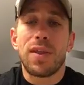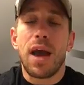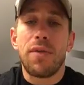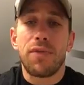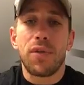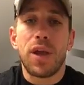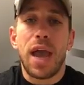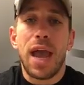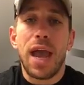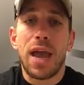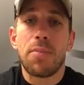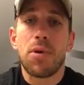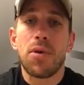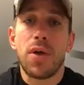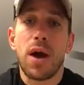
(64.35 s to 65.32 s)
Definitely
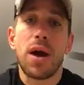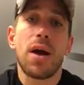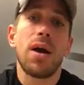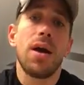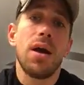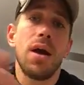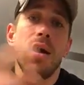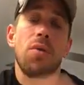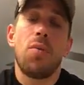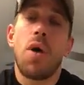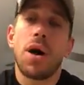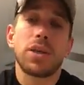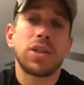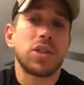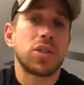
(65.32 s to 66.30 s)
hammer there.
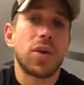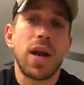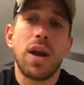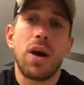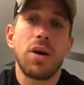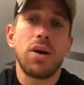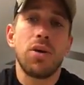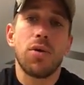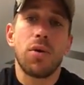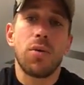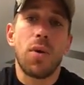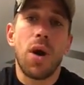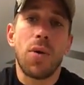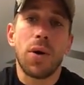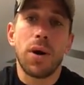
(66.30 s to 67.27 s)
Walk straight onto your
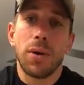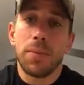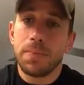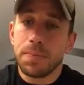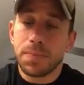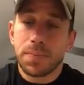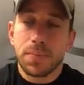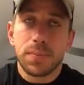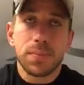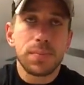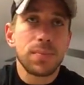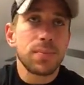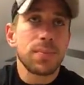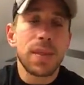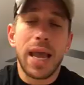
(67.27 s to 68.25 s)
rower
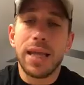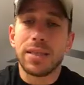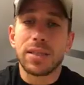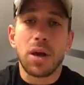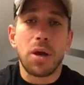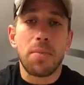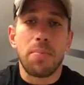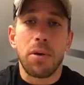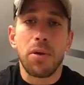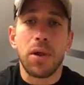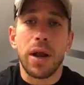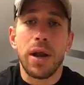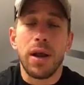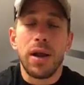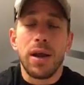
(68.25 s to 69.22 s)
and start
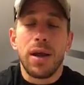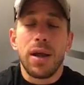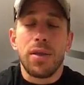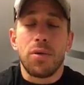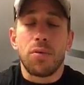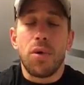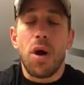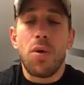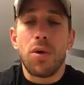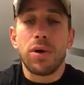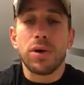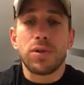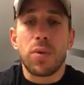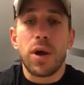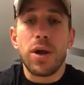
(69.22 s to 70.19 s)
pulling. The
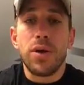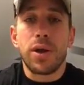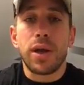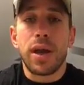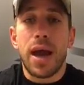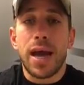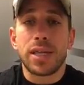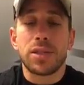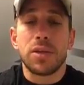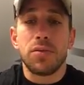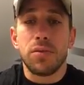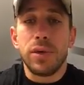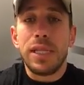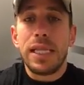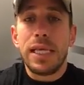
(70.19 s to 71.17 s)
rower is where you can actually
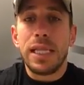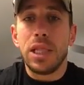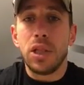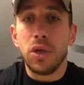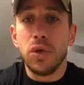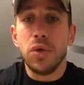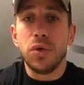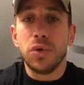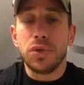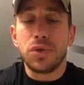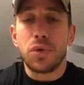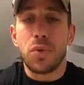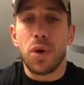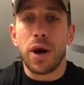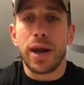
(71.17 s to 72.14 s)
really lose
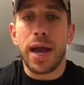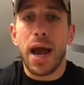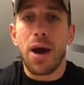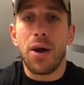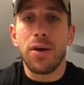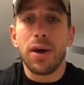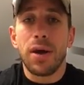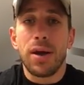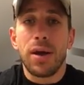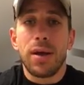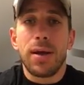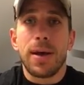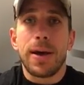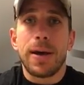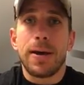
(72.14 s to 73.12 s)
the workout.
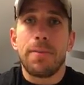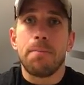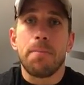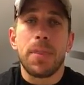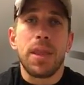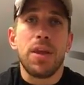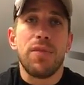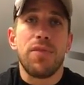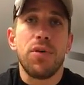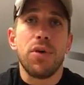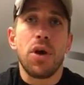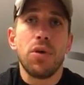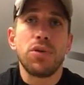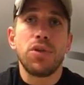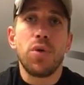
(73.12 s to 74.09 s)
If you
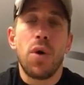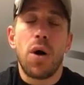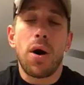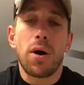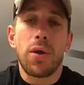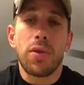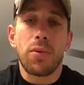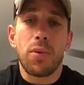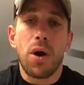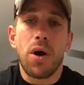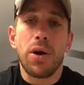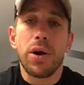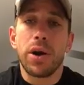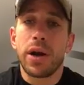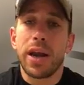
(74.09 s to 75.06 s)
go too hard on the
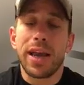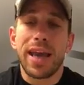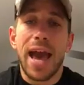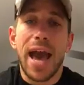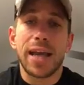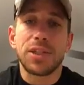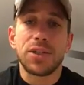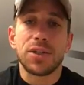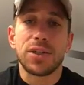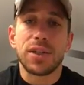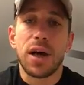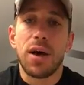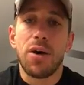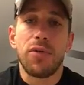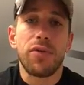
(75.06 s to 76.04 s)
row, you're going to gas
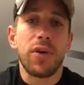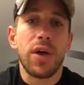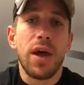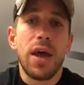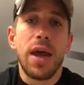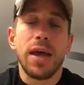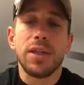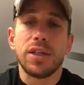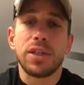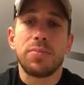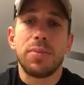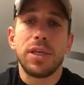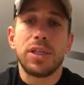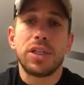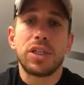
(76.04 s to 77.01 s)
yourself and
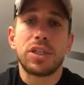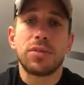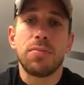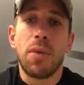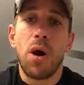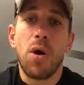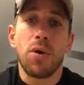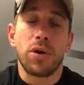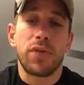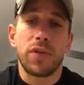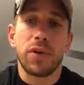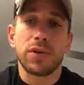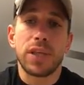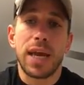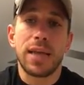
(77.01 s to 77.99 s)
just be smoked for
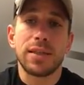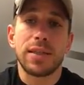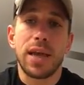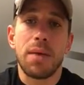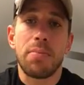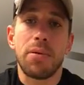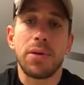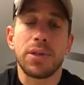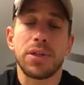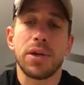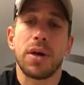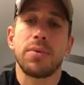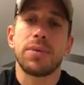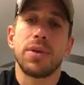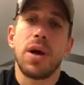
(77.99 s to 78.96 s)
those handstand
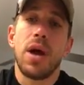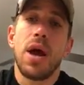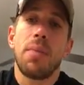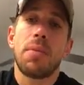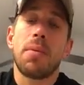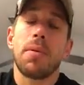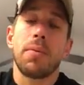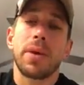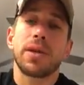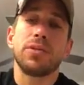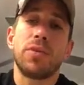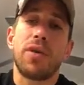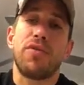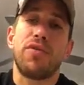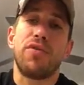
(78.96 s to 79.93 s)
push-ups. Remember,
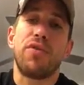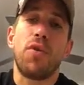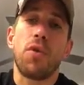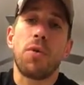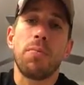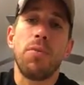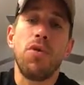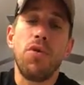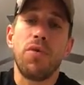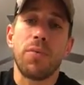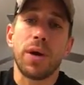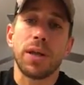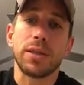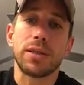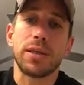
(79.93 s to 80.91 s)
because we have 4
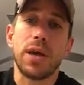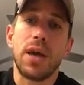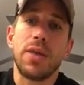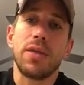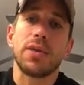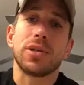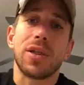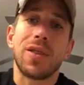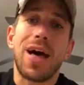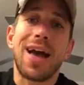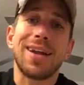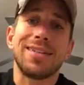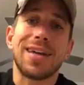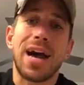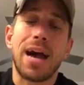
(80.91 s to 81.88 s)
movements, there's a lot
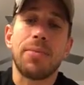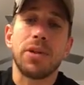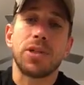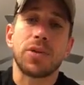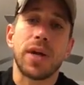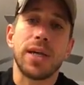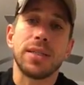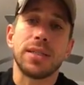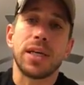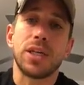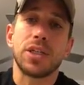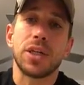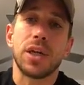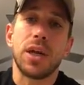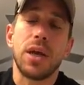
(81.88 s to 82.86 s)
of time in
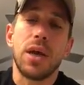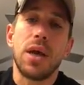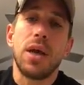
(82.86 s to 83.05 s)
transition.